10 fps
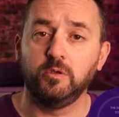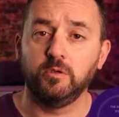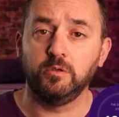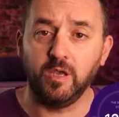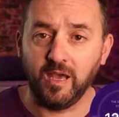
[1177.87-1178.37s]

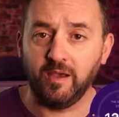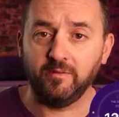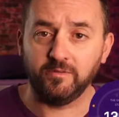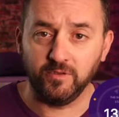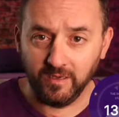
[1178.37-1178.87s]
You have
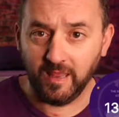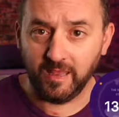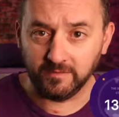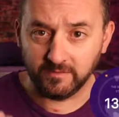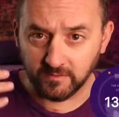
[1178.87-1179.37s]
to
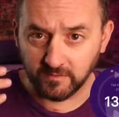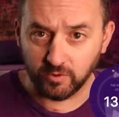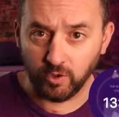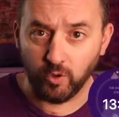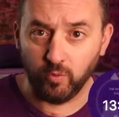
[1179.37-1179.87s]
let go.